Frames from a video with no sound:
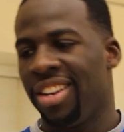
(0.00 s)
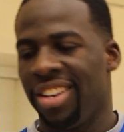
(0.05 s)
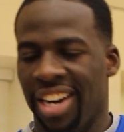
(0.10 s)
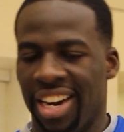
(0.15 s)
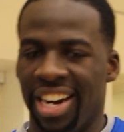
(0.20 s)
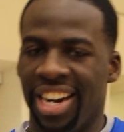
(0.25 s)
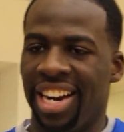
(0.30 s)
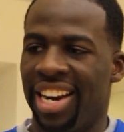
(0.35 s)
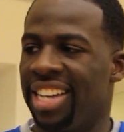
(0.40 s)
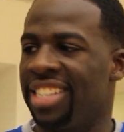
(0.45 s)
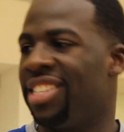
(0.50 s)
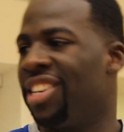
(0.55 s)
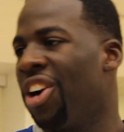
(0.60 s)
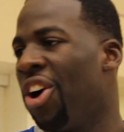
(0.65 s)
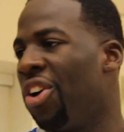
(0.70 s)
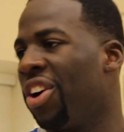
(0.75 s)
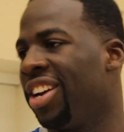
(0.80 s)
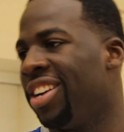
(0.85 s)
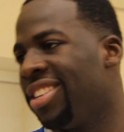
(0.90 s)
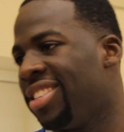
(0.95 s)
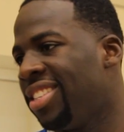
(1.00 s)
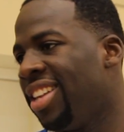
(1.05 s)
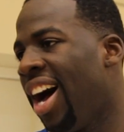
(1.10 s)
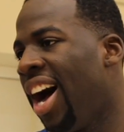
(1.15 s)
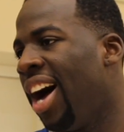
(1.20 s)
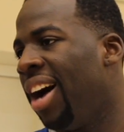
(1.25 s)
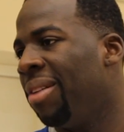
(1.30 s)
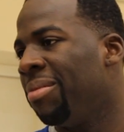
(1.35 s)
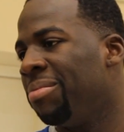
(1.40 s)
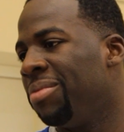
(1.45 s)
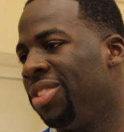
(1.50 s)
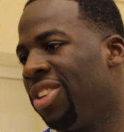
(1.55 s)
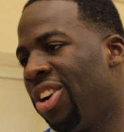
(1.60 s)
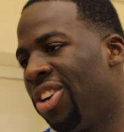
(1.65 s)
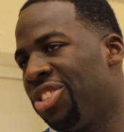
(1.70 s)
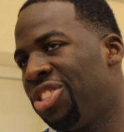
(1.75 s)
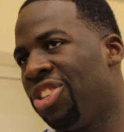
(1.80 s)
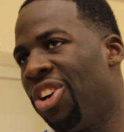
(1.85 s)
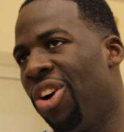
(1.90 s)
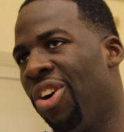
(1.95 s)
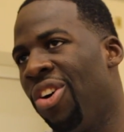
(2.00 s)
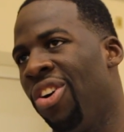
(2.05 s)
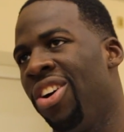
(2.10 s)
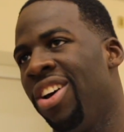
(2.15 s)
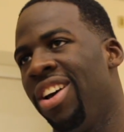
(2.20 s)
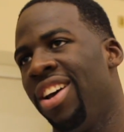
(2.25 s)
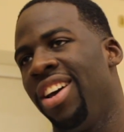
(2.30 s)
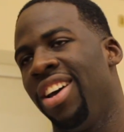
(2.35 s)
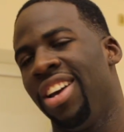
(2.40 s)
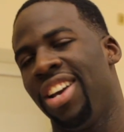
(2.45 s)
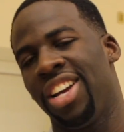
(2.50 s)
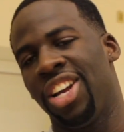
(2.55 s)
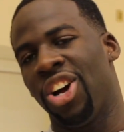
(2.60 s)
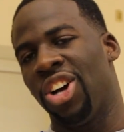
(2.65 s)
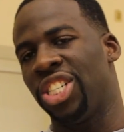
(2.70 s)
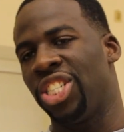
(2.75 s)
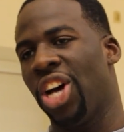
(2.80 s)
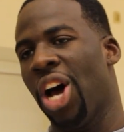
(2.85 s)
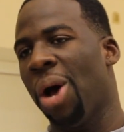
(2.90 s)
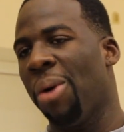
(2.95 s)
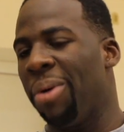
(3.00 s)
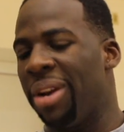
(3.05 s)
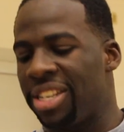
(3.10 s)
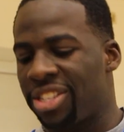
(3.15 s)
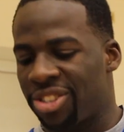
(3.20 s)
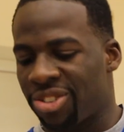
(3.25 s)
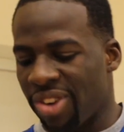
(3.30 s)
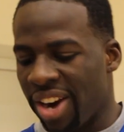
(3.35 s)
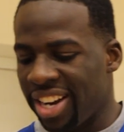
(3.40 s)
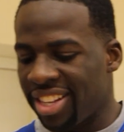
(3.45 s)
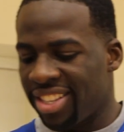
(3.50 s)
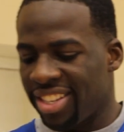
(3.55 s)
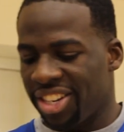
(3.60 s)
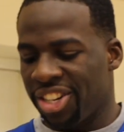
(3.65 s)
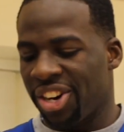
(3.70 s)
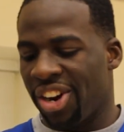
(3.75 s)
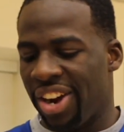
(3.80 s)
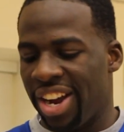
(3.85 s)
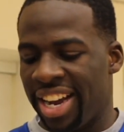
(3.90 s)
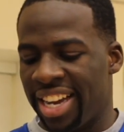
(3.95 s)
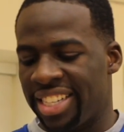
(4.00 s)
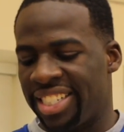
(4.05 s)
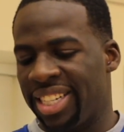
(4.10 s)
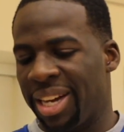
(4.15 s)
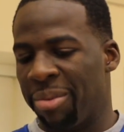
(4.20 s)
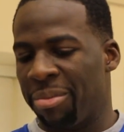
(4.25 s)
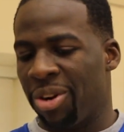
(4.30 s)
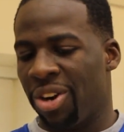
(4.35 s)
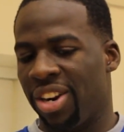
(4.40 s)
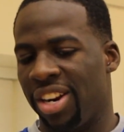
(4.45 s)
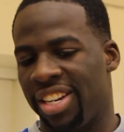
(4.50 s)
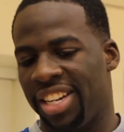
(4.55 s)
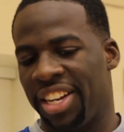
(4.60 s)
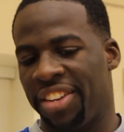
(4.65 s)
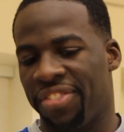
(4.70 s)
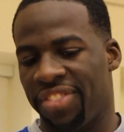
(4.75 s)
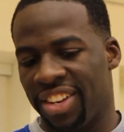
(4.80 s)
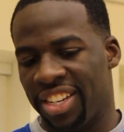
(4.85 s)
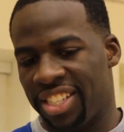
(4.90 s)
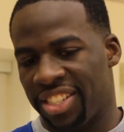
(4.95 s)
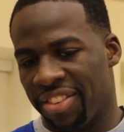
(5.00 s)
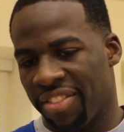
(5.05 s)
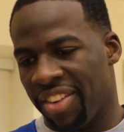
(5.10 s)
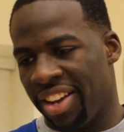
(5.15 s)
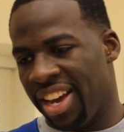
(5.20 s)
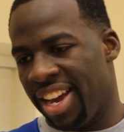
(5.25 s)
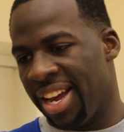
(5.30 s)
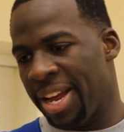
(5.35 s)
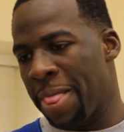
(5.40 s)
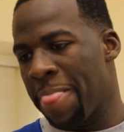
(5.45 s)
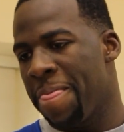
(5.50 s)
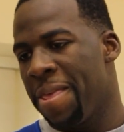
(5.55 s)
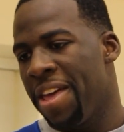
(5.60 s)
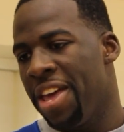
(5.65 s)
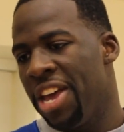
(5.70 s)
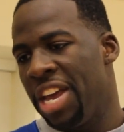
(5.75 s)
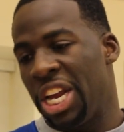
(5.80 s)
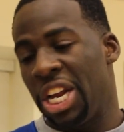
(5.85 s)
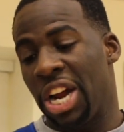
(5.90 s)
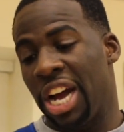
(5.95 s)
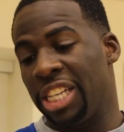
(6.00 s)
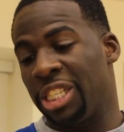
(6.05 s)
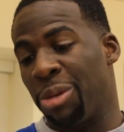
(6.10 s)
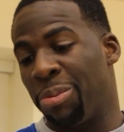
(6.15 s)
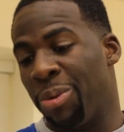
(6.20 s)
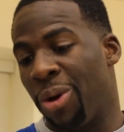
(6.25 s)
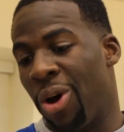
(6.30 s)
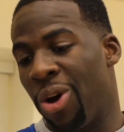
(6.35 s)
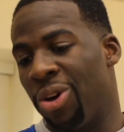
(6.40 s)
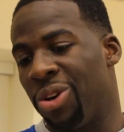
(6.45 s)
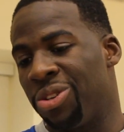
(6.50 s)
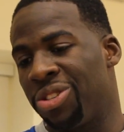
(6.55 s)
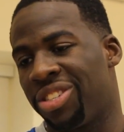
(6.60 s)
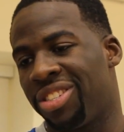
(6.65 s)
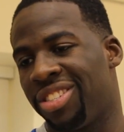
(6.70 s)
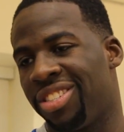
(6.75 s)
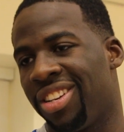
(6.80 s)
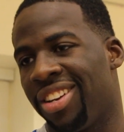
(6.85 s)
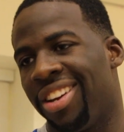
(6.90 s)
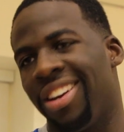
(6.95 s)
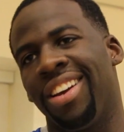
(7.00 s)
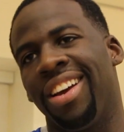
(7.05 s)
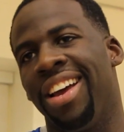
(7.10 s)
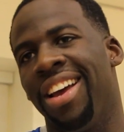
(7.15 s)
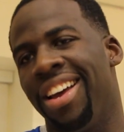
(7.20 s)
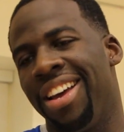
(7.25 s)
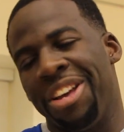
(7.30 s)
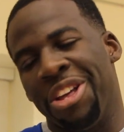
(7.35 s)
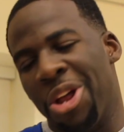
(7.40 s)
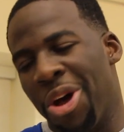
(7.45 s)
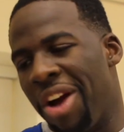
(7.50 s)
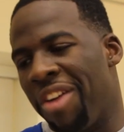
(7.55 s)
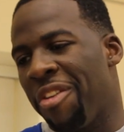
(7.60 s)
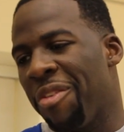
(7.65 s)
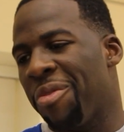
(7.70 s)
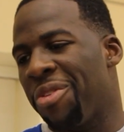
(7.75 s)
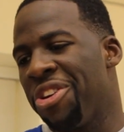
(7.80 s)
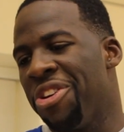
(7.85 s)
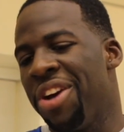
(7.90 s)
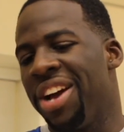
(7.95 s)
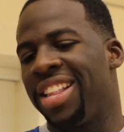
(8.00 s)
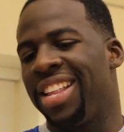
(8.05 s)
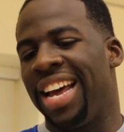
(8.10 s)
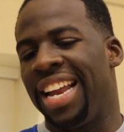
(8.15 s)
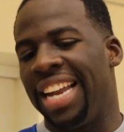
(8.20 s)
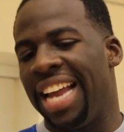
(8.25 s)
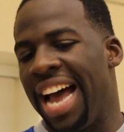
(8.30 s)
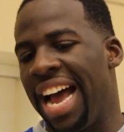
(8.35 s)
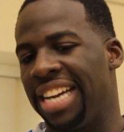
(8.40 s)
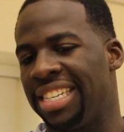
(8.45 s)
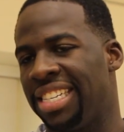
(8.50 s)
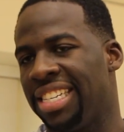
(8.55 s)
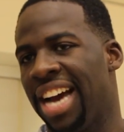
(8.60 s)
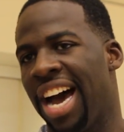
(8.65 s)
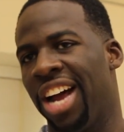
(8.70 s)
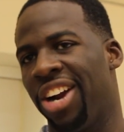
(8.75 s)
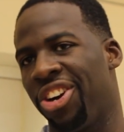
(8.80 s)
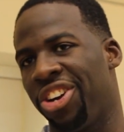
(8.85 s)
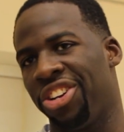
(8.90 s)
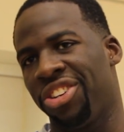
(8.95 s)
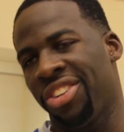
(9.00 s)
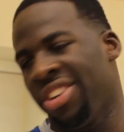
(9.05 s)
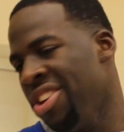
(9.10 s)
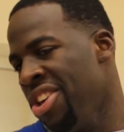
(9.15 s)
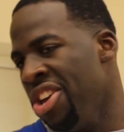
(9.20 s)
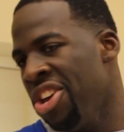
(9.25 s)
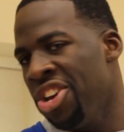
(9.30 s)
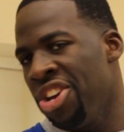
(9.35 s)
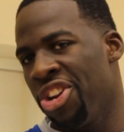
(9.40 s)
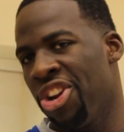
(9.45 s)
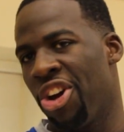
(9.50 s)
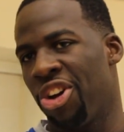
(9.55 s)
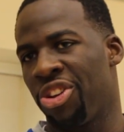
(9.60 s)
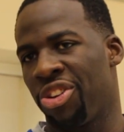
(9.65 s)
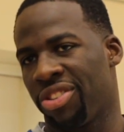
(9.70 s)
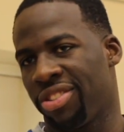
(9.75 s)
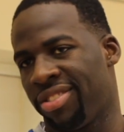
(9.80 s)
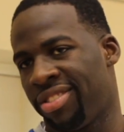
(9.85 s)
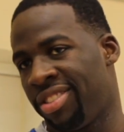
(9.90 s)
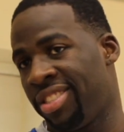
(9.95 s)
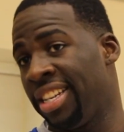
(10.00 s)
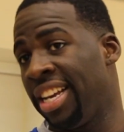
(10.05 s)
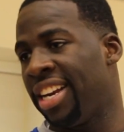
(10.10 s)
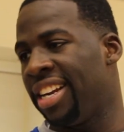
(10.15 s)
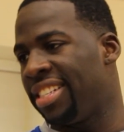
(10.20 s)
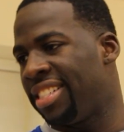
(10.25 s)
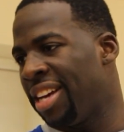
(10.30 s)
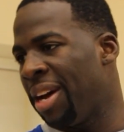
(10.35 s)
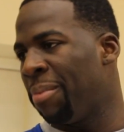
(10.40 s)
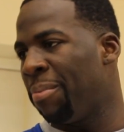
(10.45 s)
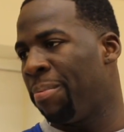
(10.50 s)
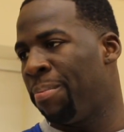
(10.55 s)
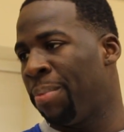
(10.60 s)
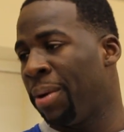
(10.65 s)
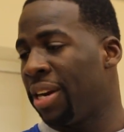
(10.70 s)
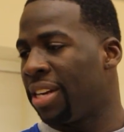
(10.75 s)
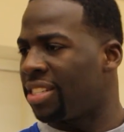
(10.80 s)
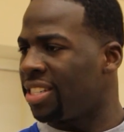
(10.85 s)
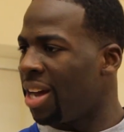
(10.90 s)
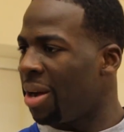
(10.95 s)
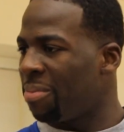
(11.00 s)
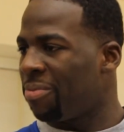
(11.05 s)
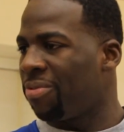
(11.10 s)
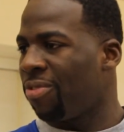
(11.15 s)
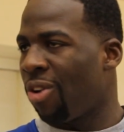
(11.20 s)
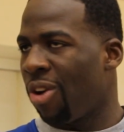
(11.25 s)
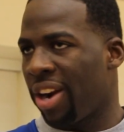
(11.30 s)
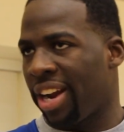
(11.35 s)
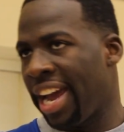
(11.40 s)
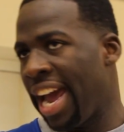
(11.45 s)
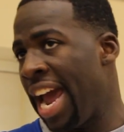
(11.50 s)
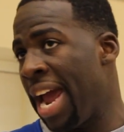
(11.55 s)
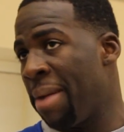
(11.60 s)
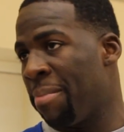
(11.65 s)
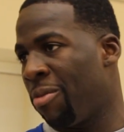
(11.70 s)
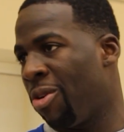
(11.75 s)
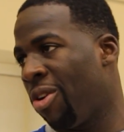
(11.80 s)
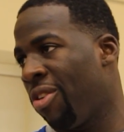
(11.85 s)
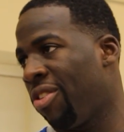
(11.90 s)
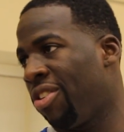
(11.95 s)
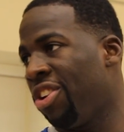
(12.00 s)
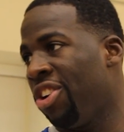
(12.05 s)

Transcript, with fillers: than it is to go get a stop. You know, so you know, it's always great to, you know, end something on a defensive end, you know, as opposed to, you know, you hit that last shot or, you, you know, you send us up, put us up for a game or,